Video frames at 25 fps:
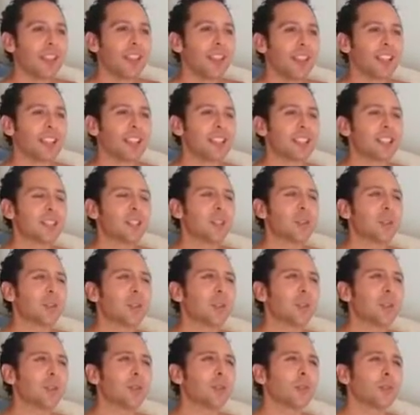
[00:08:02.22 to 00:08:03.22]
there's
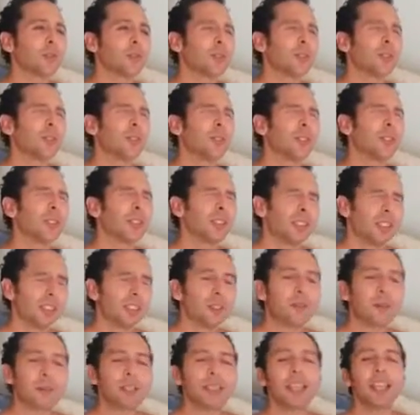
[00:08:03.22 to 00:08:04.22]

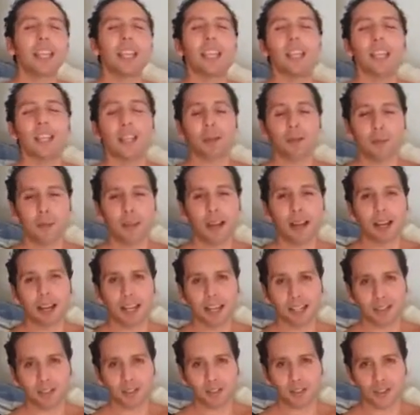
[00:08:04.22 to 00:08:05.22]
a particular
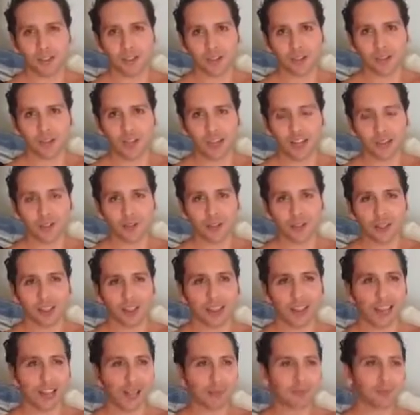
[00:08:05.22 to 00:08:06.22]
pain associated with
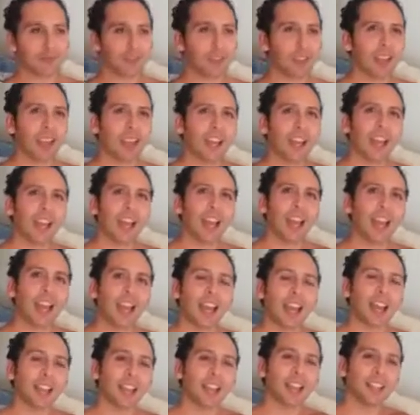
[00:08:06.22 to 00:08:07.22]
that.
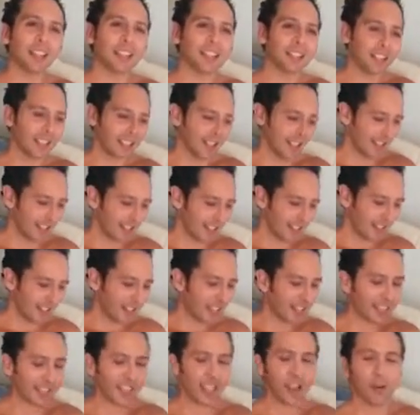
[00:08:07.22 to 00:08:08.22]
And
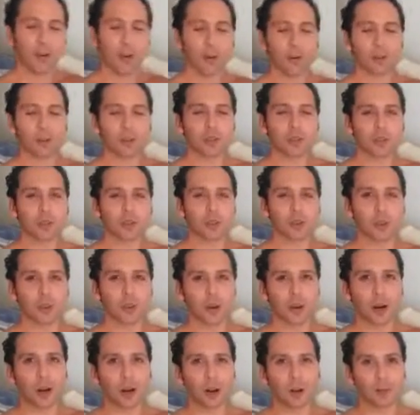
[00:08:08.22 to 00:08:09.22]
that's how I would
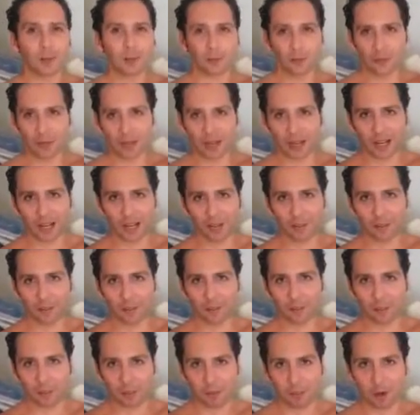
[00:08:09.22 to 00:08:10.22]
describe
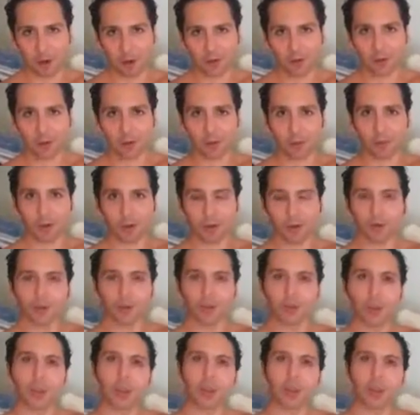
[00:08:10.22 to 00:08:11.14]
the post-operative